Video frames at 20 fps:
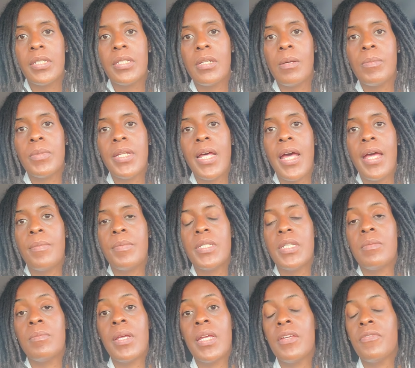And
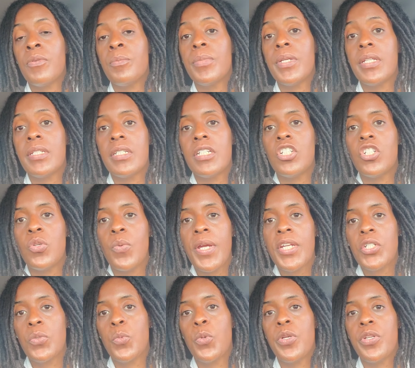sometimes it may even be a
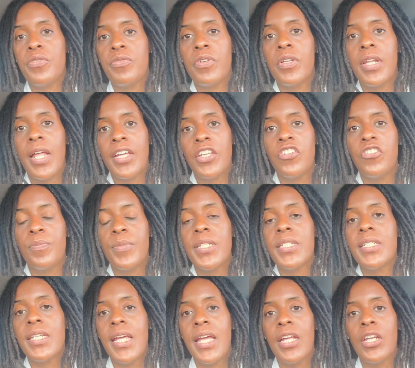situation where you feel like you've
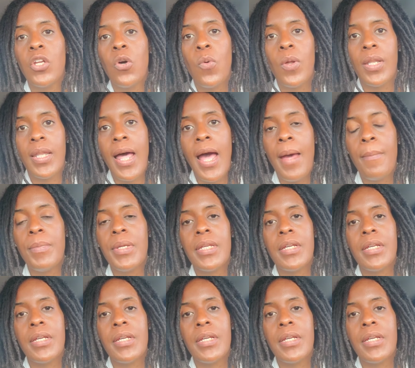been saying no a lot